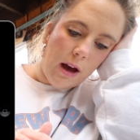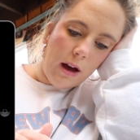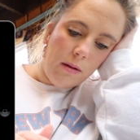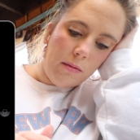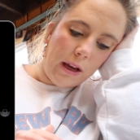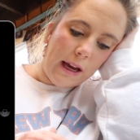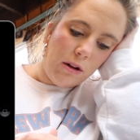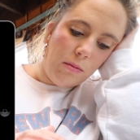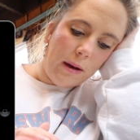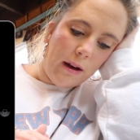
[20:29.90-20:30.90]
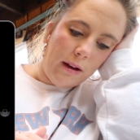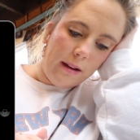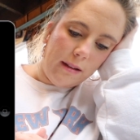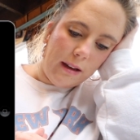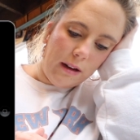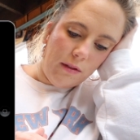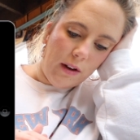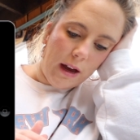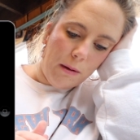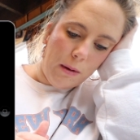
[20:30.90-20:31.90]
The kettlebell is
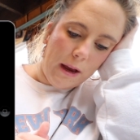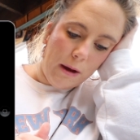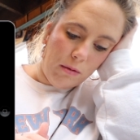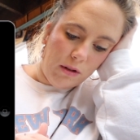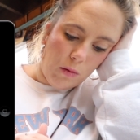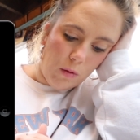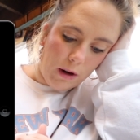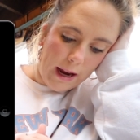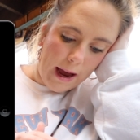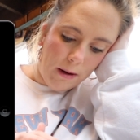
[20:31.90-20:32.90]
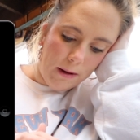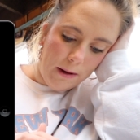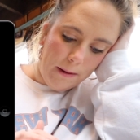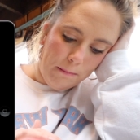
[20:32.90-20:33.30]
signifying being able to work out